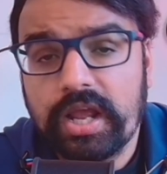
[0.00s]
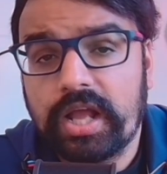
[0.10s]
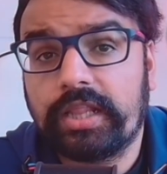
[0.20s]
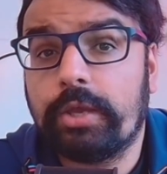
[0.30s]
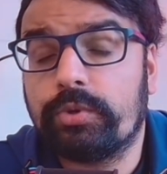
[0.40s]

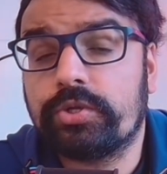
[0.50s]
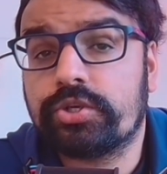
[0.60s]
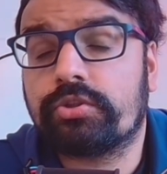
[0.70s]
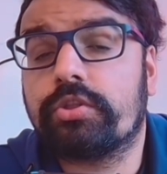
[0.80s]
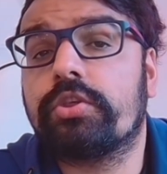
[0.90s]
They would
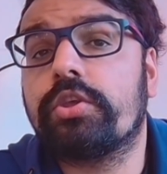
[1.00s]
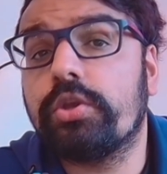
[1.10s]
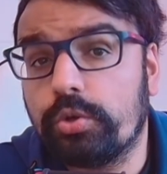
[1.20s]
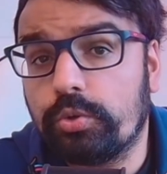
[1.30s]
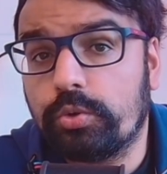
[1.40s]
just
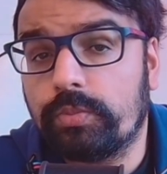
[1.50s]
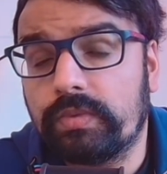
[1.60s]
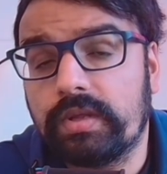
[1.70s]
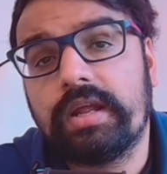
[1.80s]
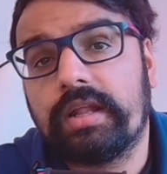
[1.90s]
assume
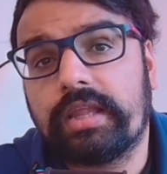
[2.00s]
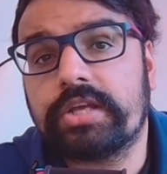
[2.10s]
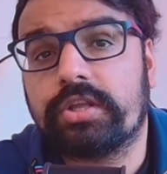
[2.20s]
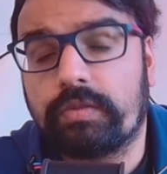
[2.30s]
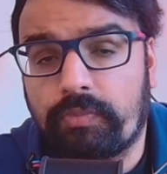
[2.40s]
that
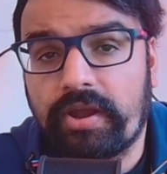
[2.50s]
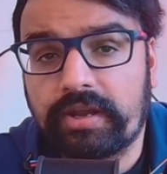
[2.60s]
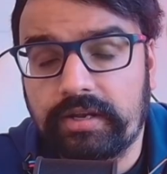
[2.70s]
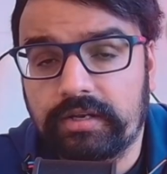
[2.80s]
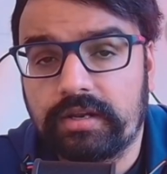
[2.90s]
she's
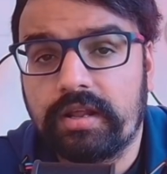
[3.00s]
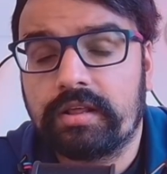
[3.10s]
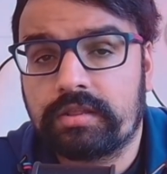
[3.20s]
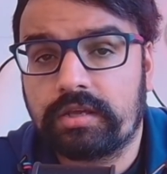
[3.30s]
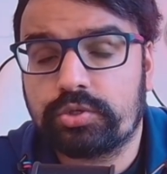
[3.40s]
pregnant,
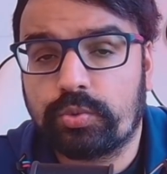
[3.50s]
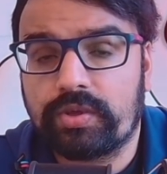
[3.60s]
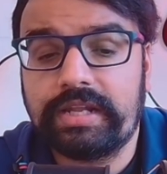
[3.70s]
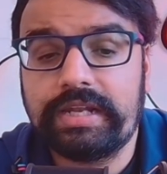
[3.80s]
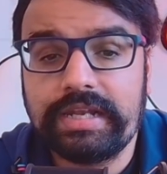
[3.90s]
such was
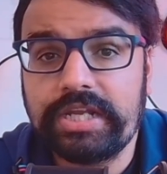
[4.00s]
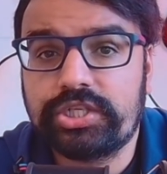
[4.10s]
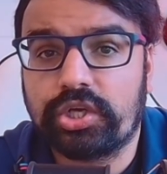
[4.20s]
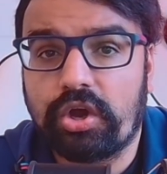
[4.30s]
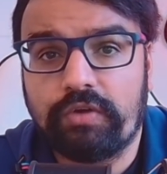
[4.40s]
the
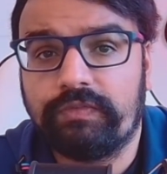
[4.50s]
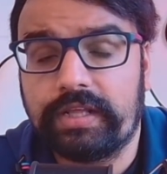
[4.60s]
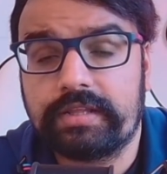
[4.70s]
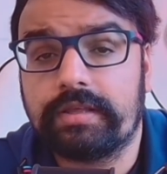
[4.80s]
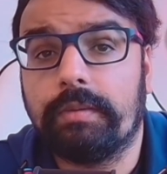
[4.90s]
nature of
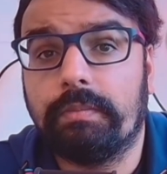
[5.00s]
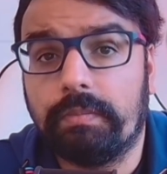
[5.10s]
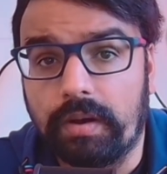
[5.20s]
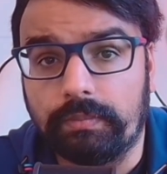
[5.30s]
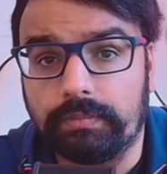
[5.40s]
this
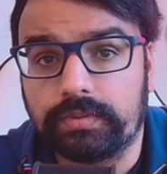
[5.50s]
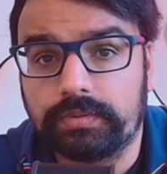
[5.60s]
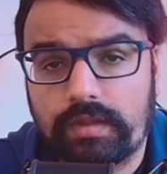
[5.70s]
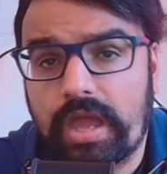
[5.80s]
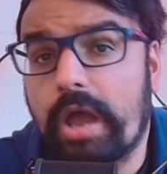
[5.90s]
bump.
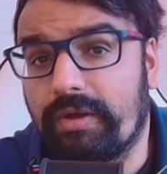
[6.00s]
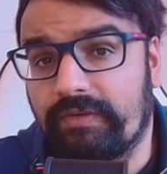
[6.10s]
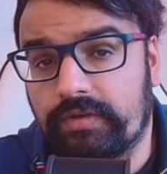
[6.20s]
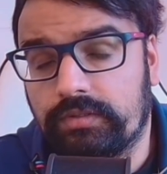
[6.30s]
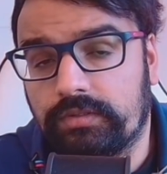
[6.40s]

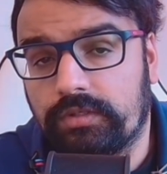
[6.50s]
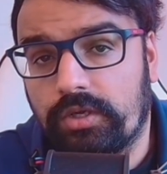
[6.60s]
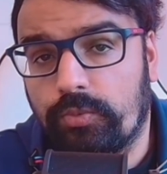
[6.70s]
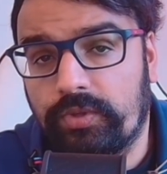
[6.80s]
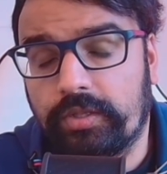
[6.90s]
However,
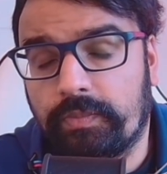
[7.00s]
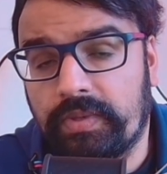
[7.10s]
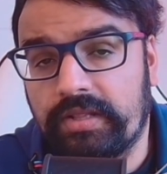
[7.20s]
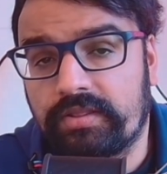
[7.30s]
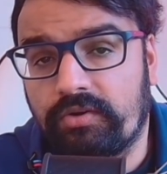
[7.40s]
when the
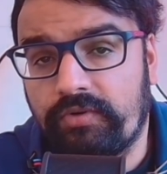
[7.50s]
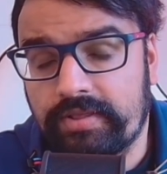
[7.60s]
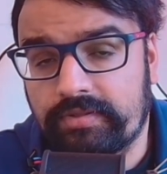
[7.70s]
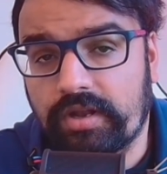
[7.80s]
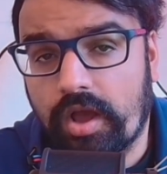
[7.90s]
police
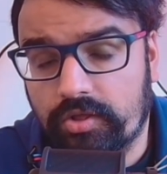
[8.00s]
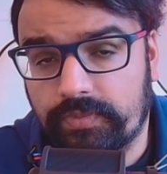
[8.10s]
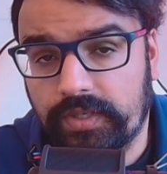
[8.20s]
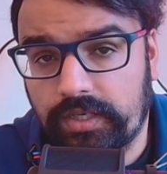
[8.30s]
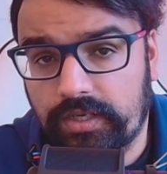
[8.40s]
arrested
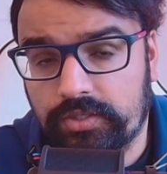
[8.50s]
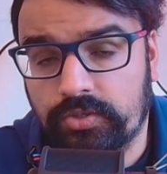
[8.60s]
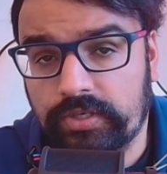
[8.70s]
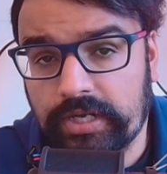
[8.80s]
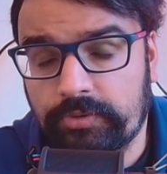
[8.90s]
Arzberger and took
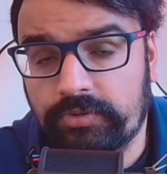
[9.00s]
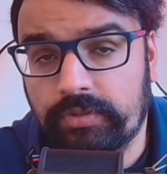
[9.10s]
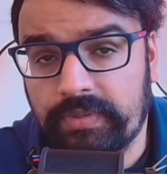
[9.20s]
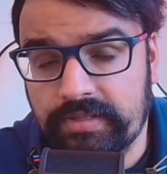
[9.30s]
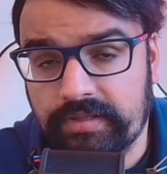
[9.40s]
her down to the
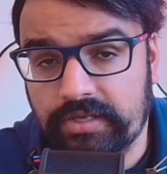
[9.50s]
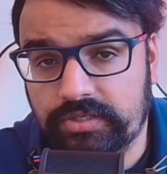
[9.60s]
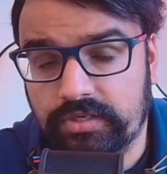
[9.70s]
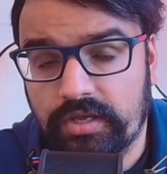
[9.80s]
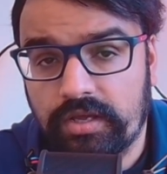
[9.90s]
police
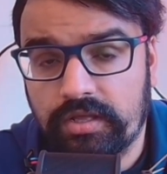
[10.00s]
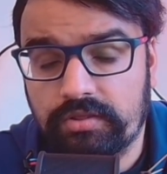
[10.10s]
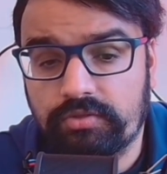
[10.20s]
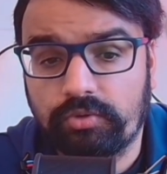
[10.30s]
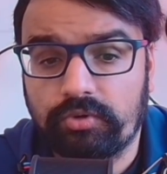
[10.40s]
station, her
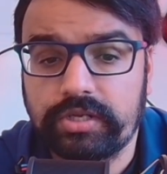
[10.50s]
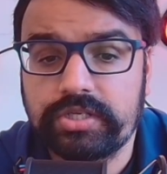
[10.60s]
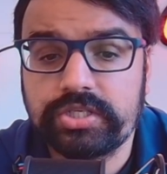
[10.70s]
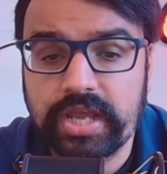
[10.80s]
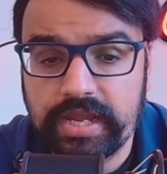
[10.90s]
story
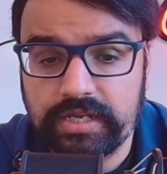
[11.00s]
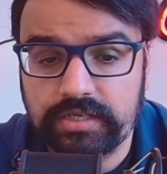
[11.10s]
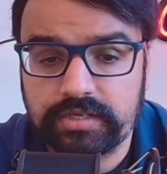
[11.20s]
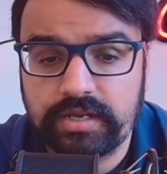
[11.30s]
changed.